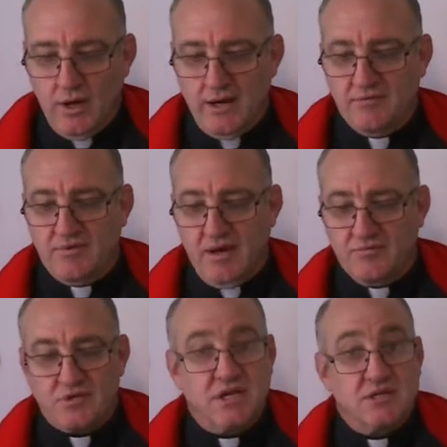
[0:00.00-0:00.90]
out of love
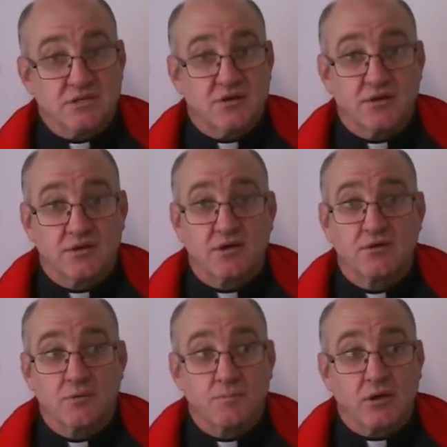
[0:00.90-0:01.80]
for Jesus,
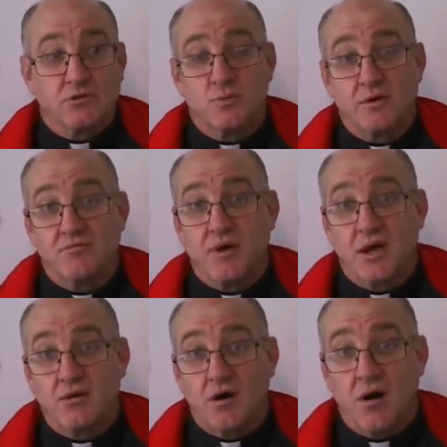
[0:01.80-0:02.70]
not because we're
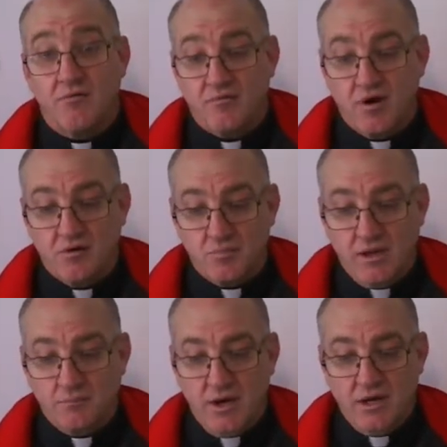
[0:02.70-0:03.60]
afraid of
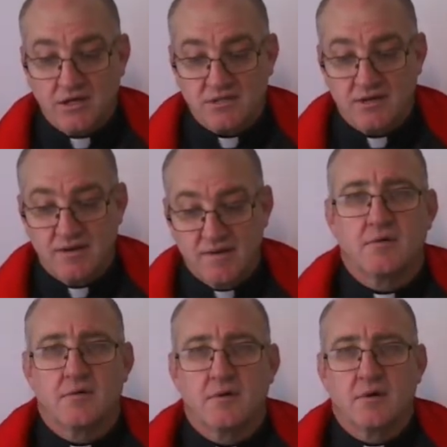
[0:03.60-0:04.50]
being punished.
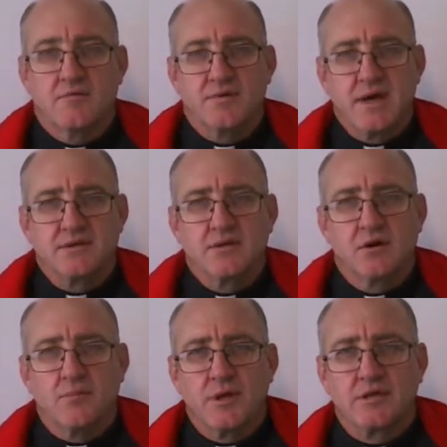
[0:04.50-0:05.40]
Faith in the
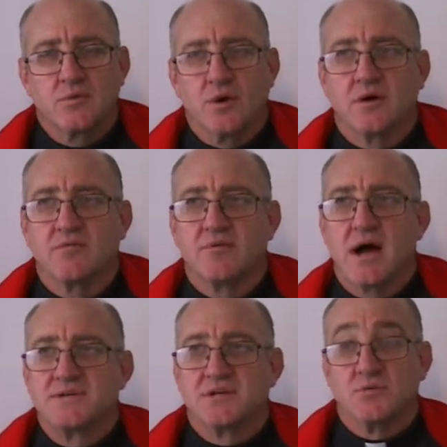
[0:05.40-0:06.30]
completed work of
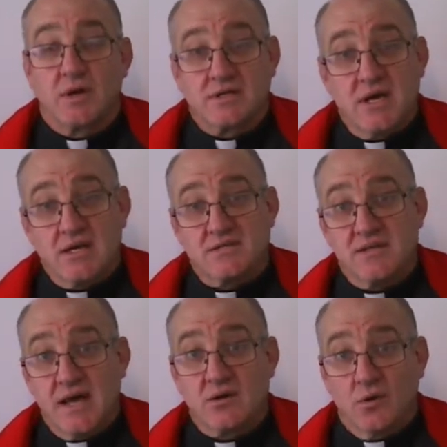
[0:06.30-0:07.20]
Christ is what takes
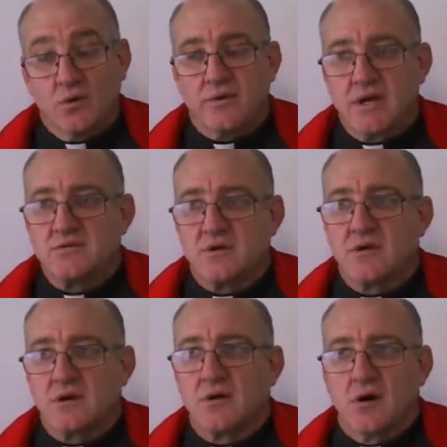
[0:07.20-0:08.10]
that law that is
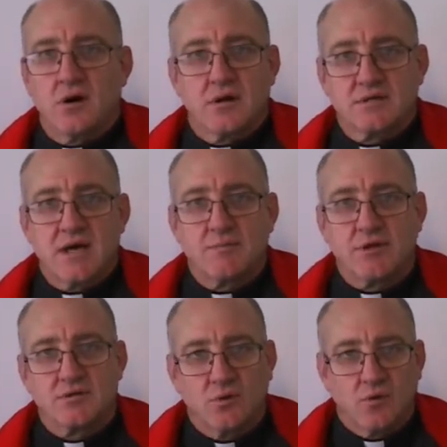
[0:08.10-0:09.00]
written on a
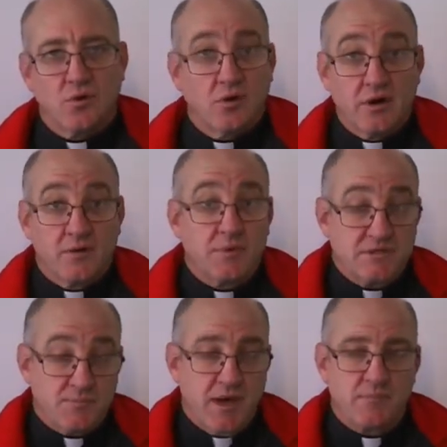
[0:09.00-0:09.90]
tablet or on a
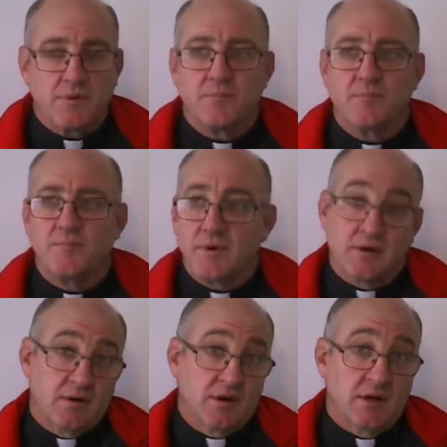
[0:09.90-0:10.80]
piece of paper,
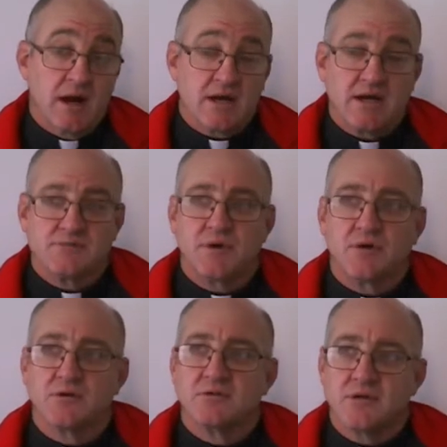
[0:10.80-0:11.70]
in our case,
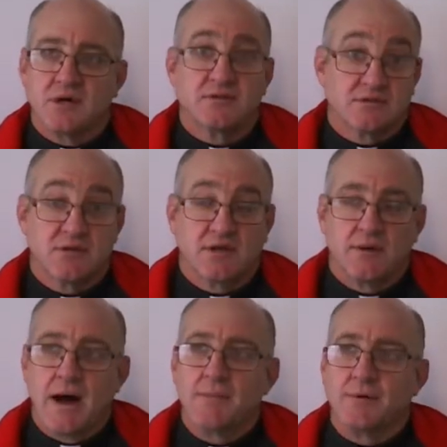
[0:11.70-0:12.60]
because it's in the
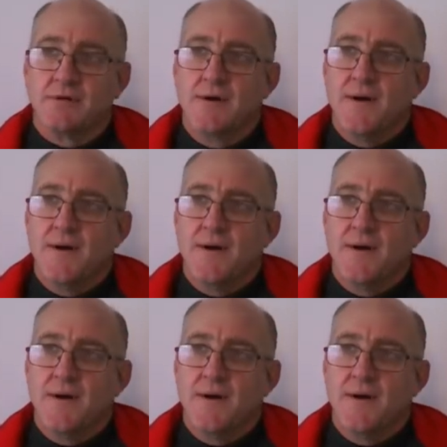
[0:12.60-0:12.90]
Bible.